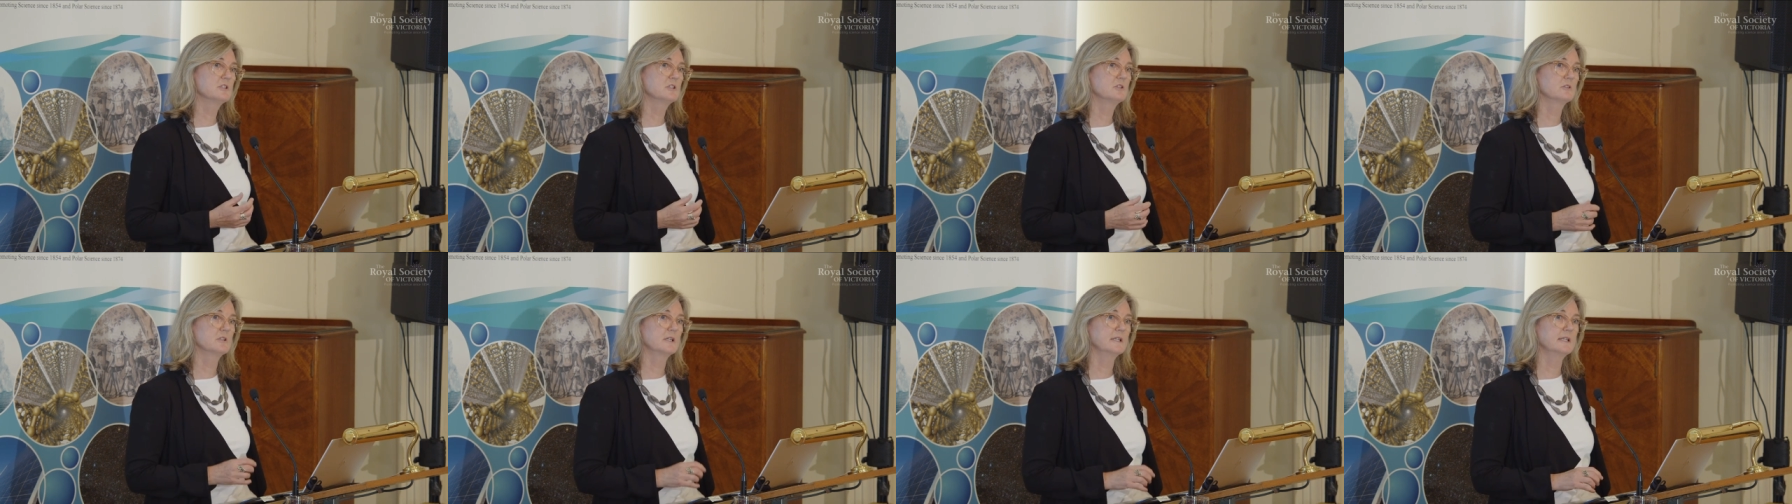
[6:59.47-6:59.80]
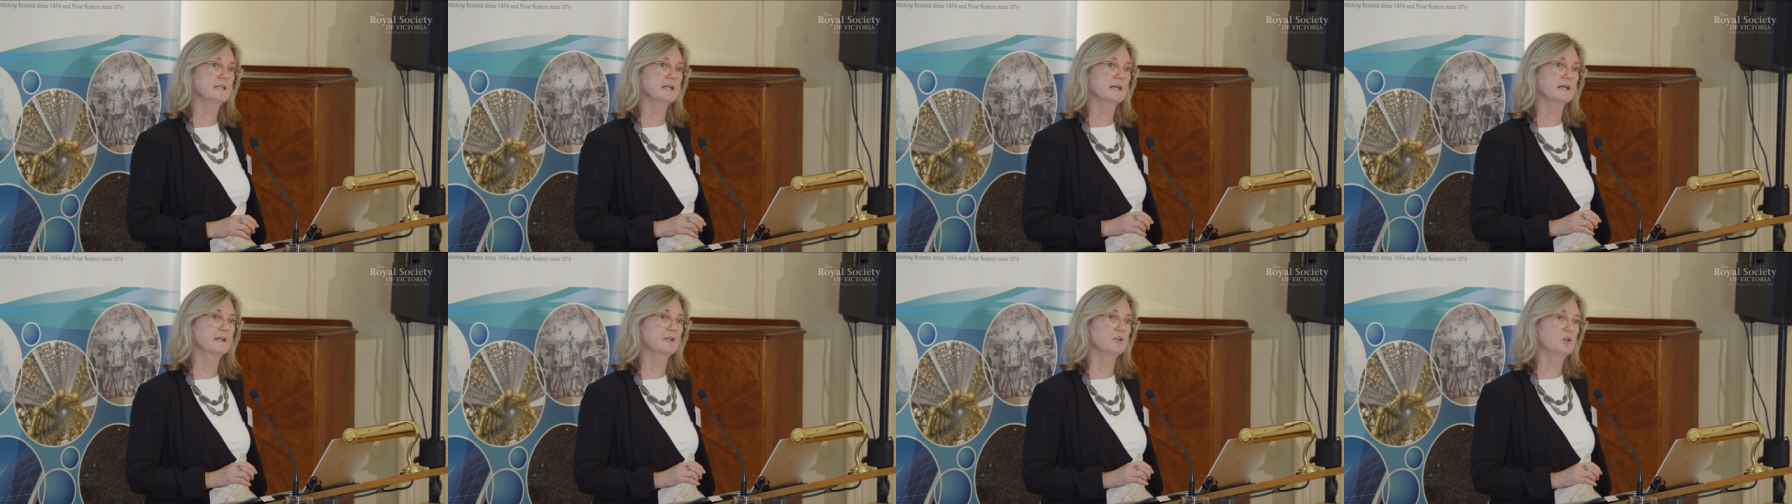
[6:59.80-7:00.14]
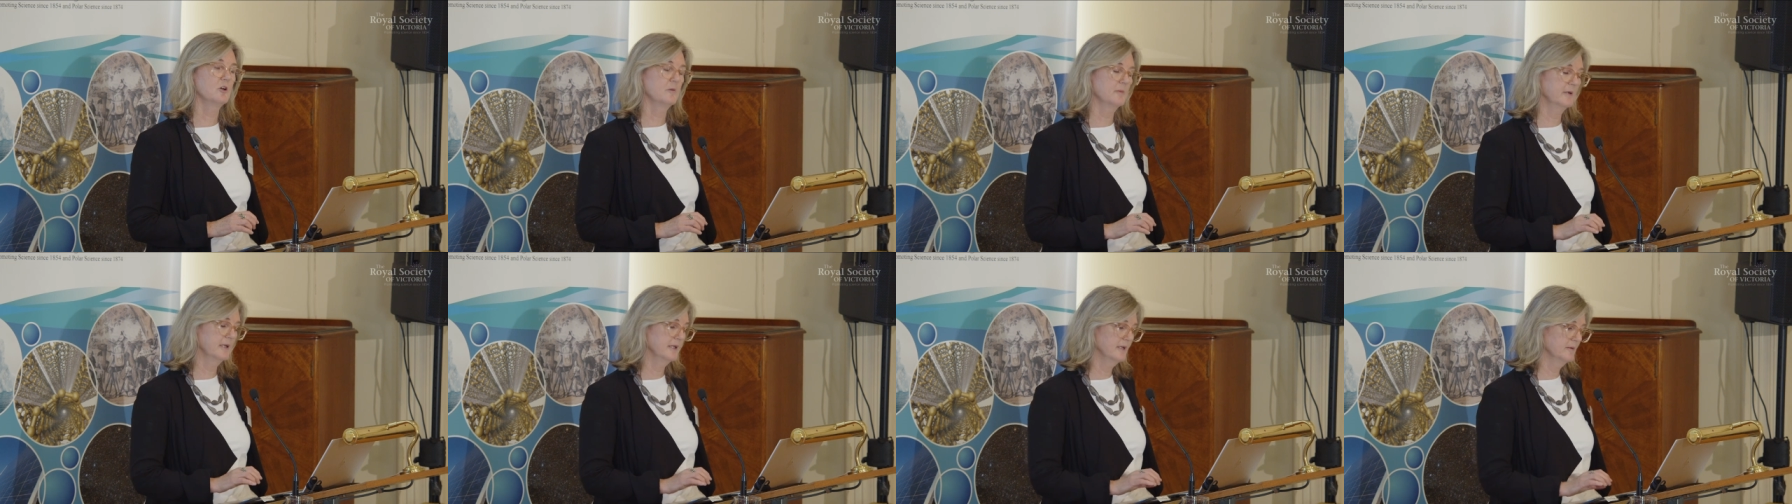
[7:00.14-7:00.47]
to look at the
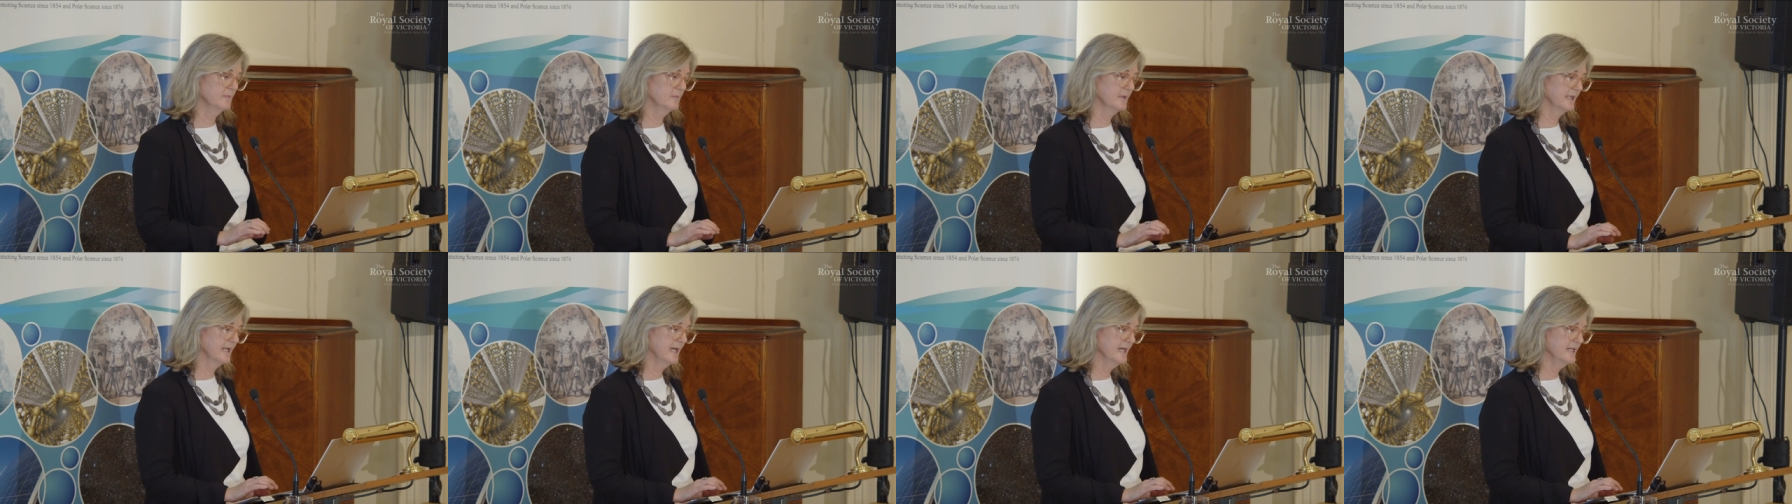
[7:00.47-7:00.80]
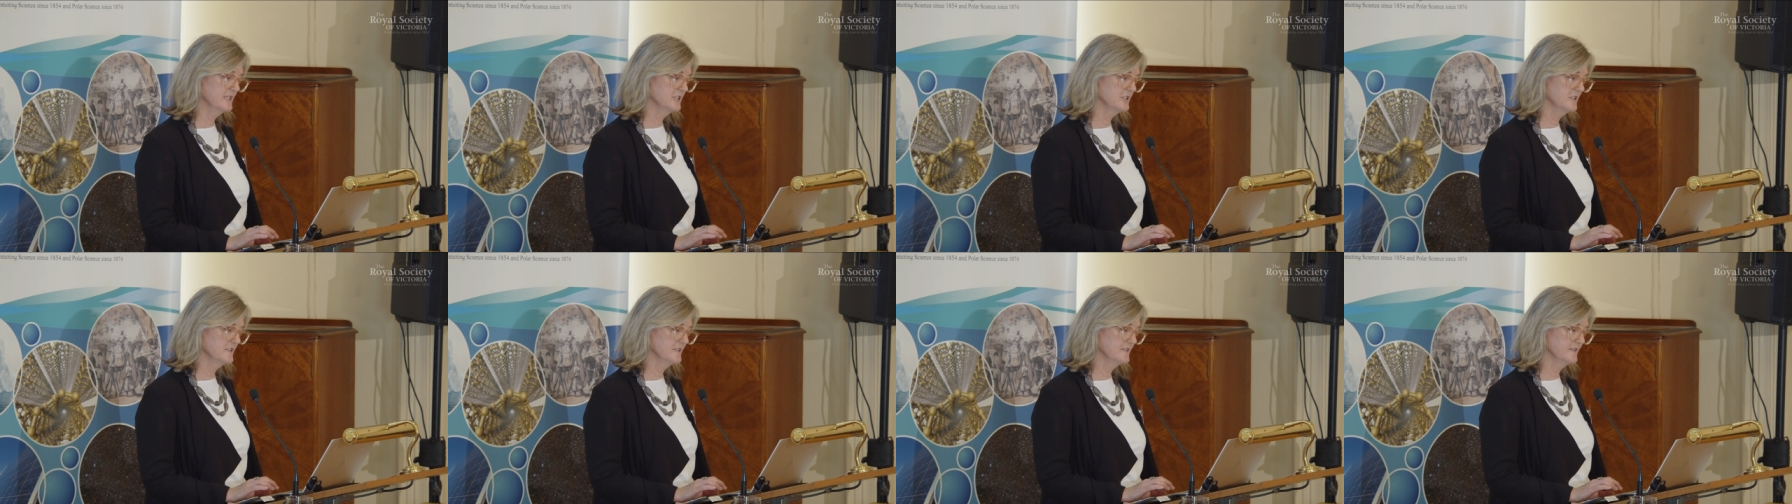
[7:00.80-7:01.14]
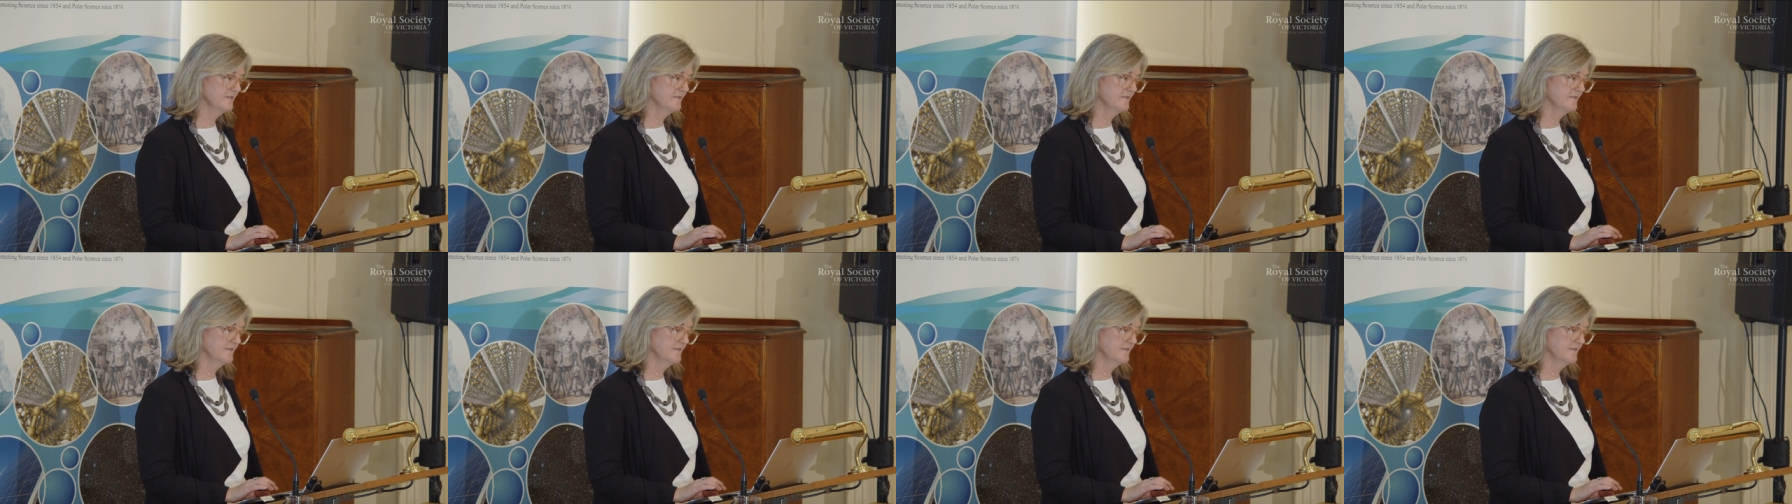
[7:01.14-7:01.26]
economic implications